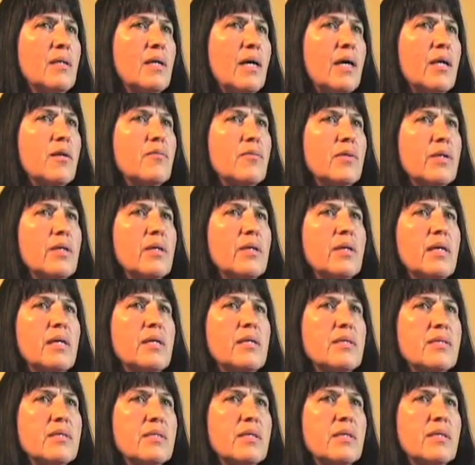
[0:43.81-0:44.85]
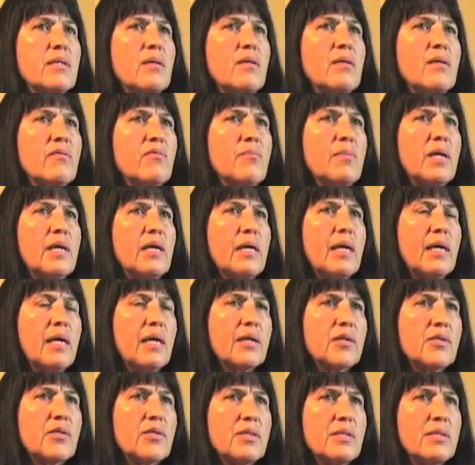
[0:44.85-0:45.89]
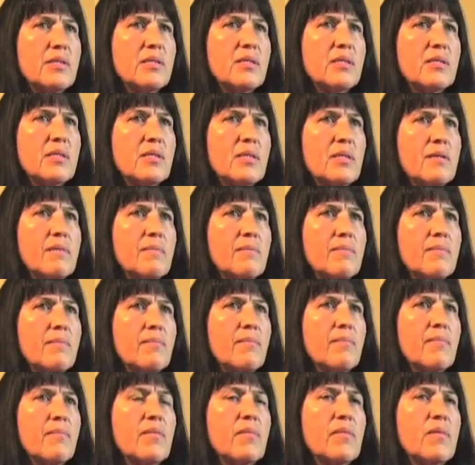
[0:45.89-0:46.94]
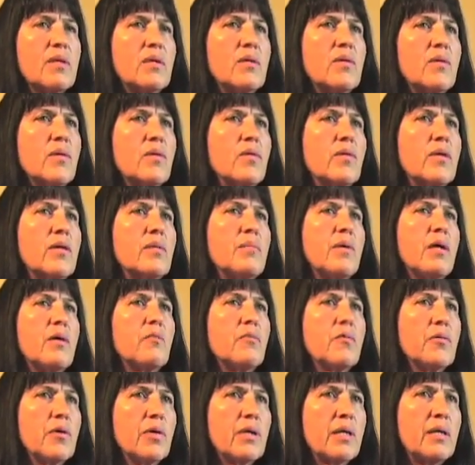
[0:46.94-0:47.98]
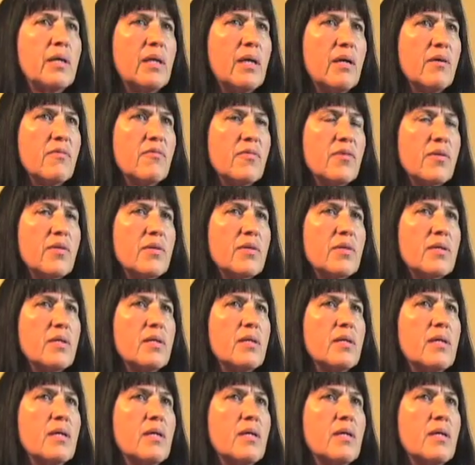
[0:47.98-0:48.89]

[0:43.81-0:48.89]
I realize that all of my actions, and my work and effort